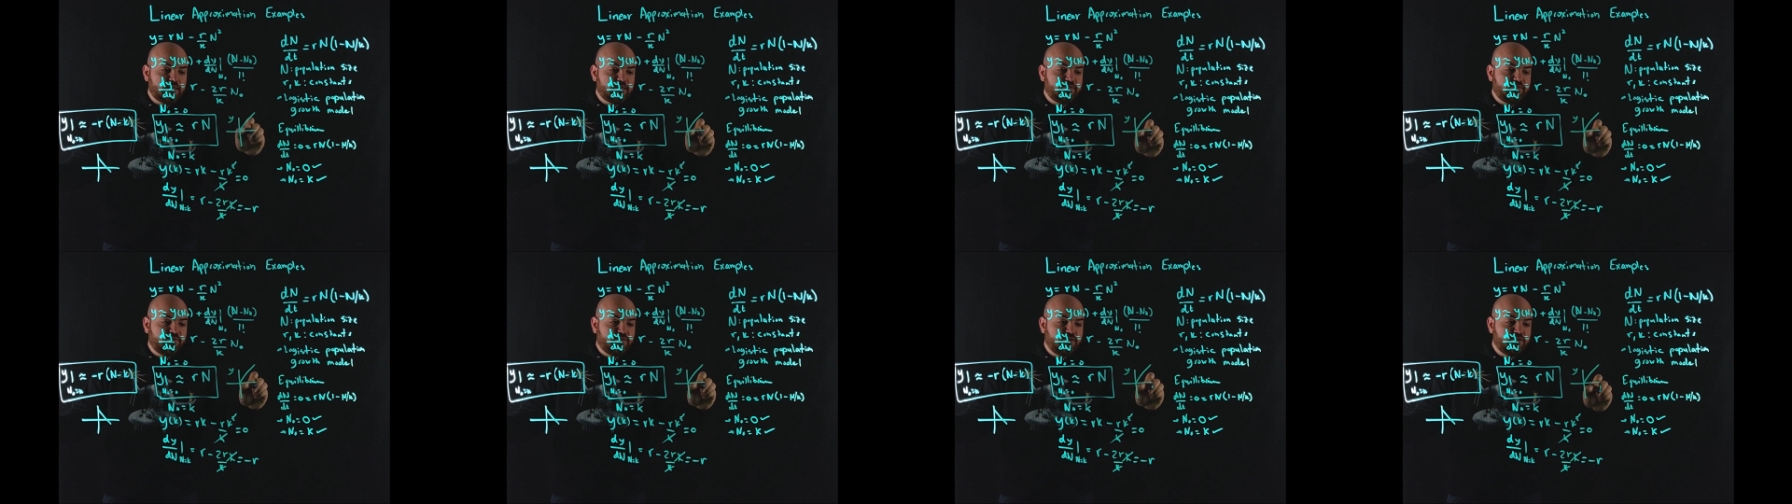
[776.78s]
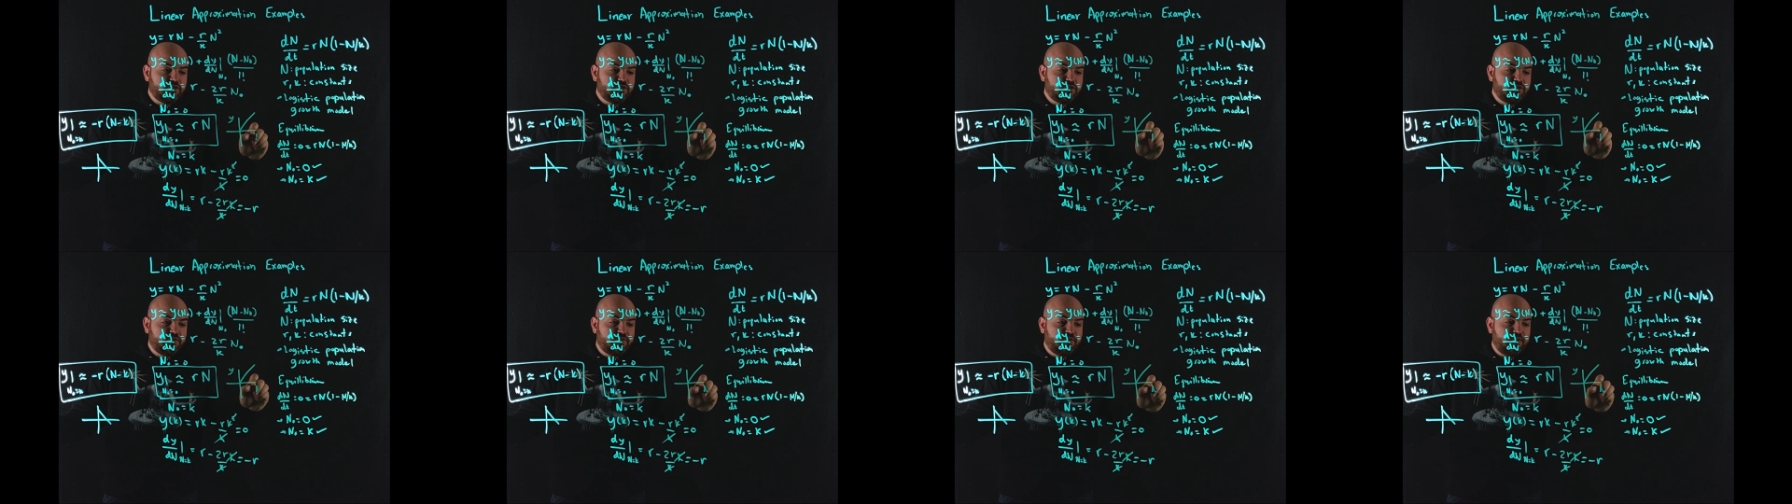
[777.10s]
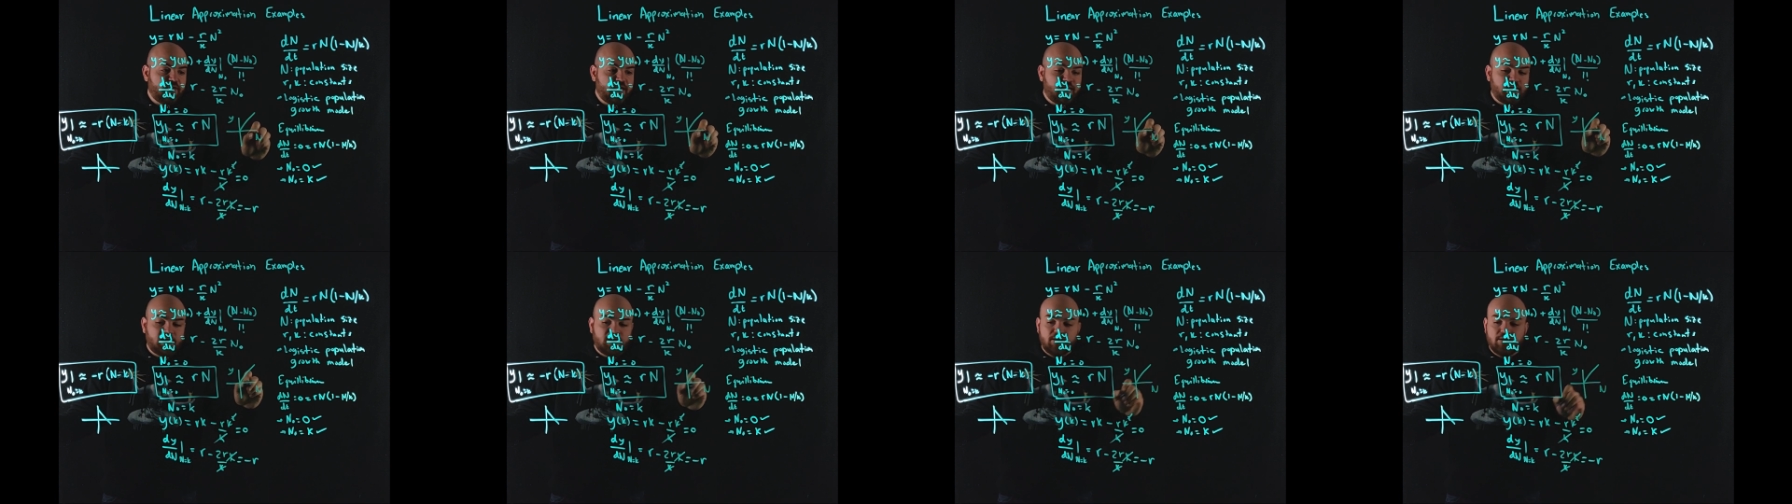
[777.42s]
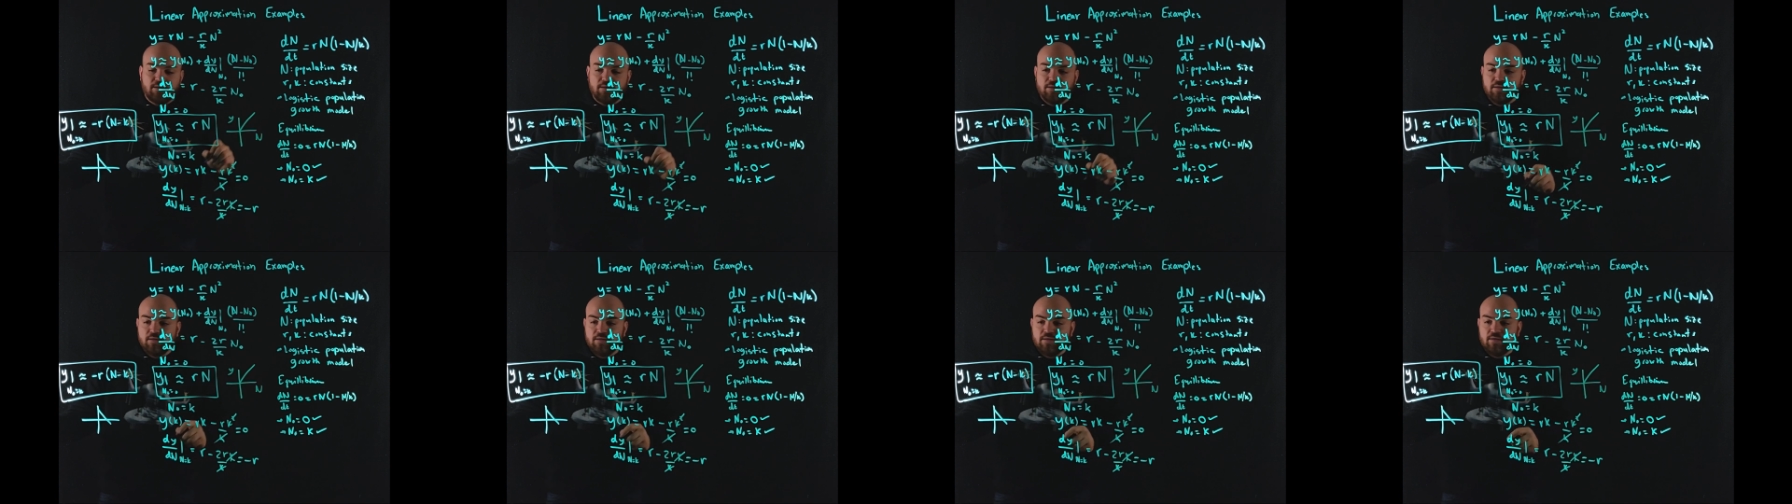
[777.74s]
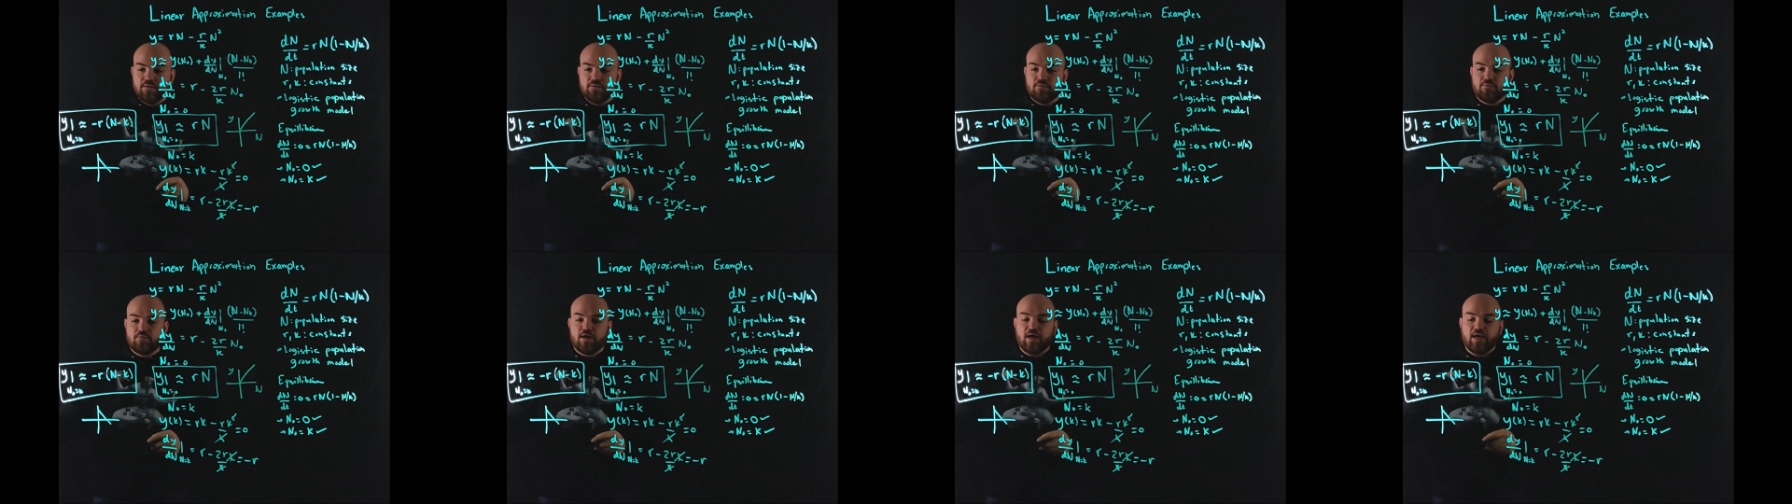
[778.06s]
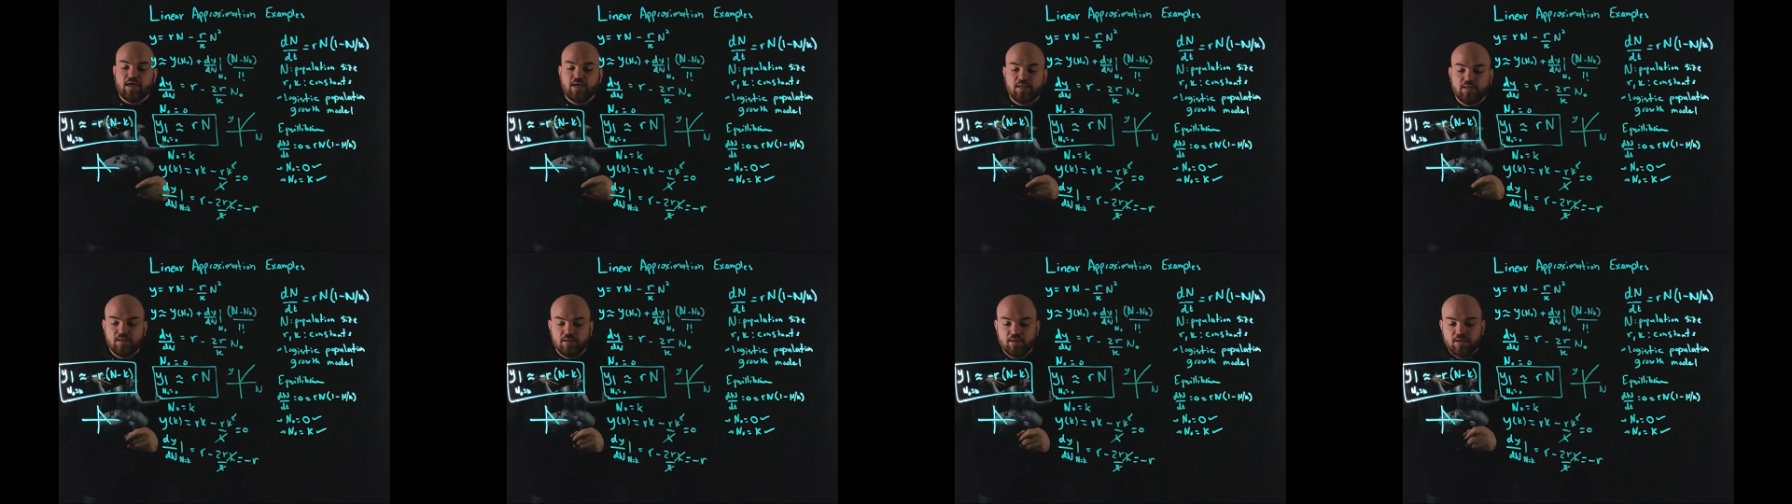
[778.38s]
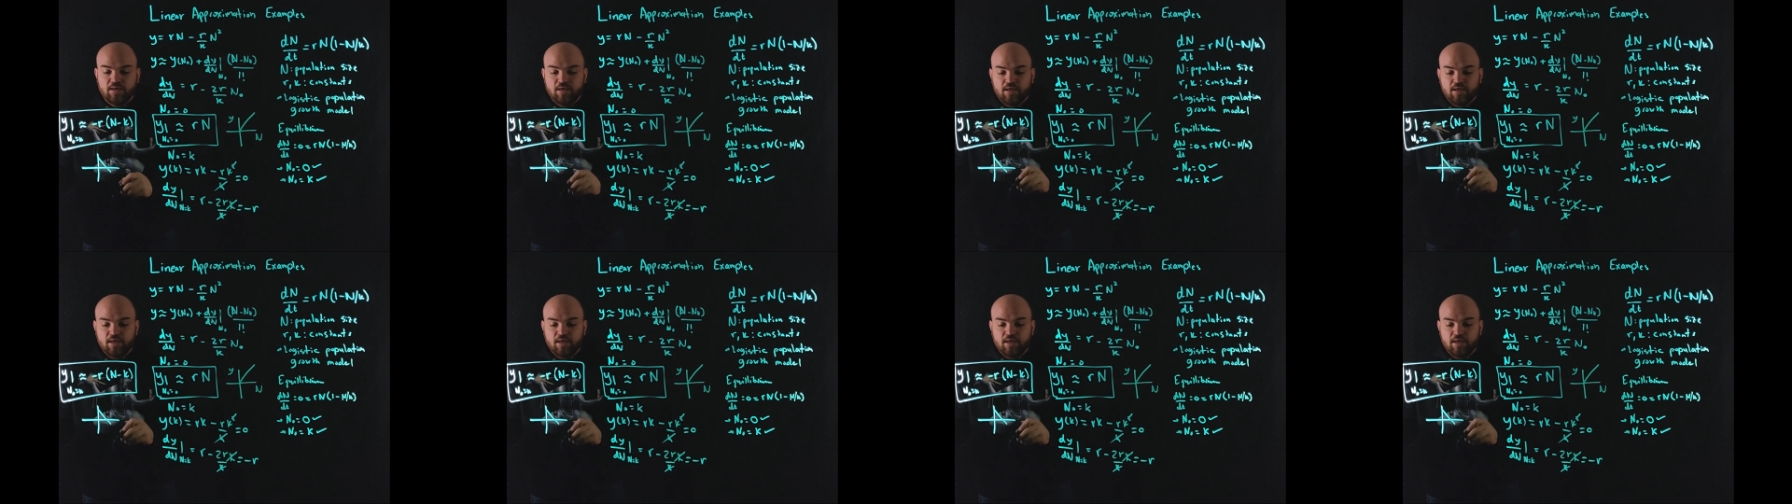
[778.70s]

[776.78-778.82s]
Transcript: as a function of n, right?